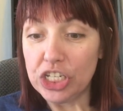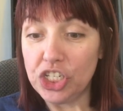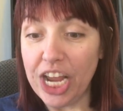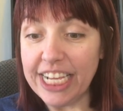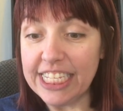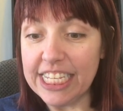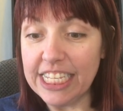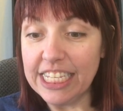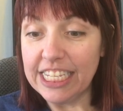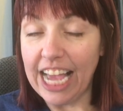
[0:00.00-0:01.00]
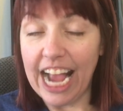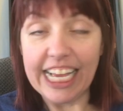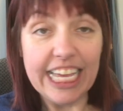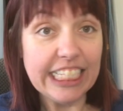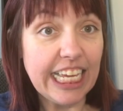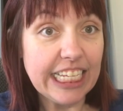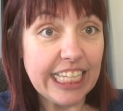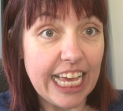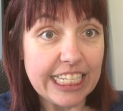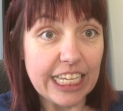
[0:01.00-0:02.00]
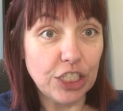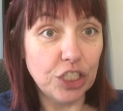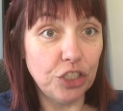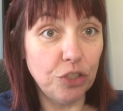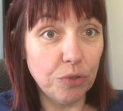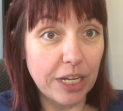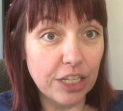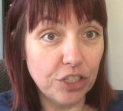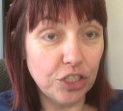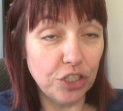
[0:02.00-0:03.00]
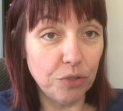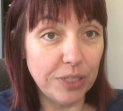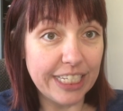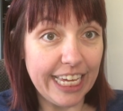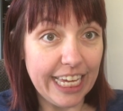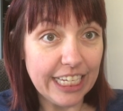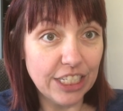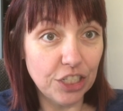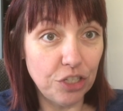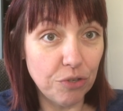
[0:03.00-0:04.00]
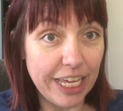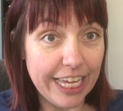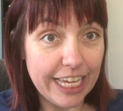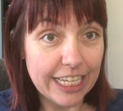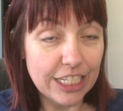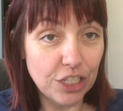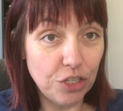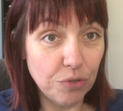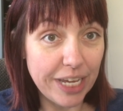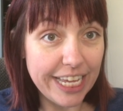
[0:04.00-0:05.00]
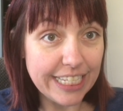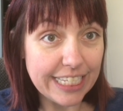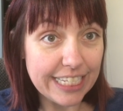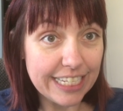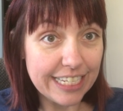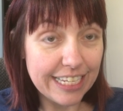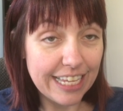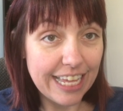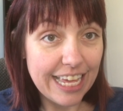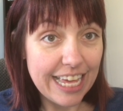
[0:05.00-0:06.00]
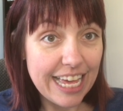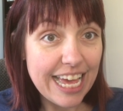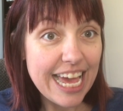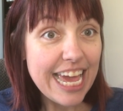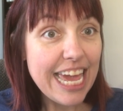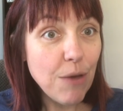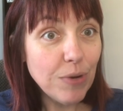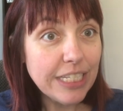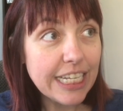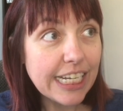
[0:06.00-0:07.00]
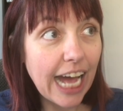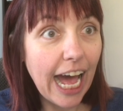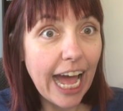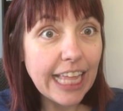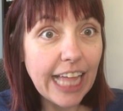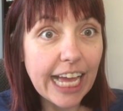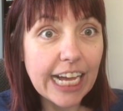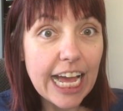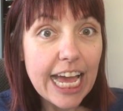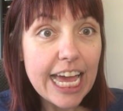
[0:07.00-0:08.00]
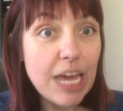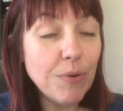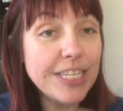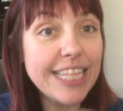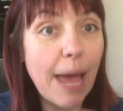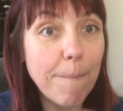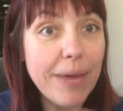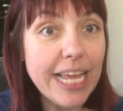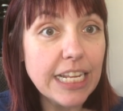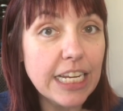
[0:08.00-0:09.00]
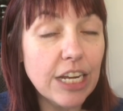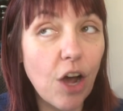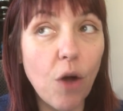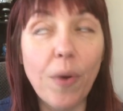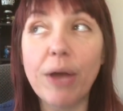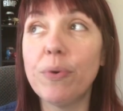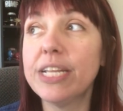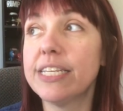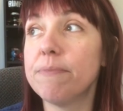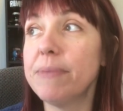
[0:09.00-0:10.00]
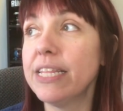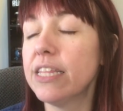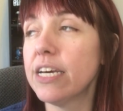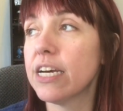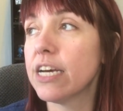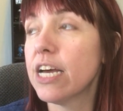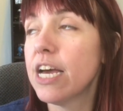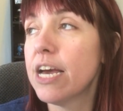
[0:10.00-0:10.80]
Jason, I can't say his last name, Saduk, Saduski, Saduki, Sadukis. He was the guy, like, he was in that meet, oh wait, what is it? Meet the,